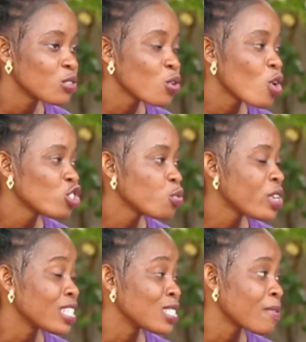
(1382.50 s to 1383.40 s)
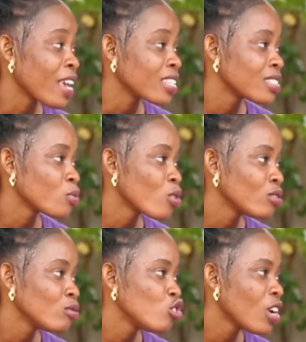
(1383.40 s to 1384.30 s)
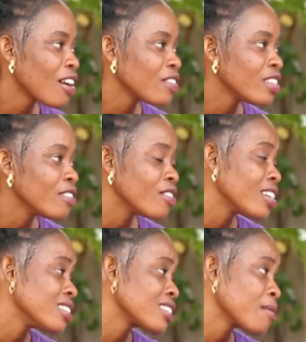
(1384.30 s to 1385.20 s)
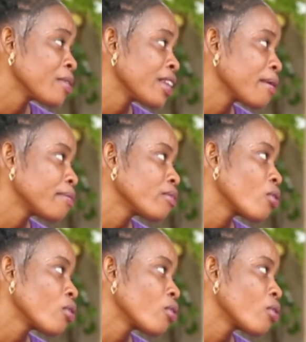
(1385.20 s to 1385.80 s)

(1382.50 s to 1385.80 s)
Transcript: So what should we expect? What do you have any events coming up?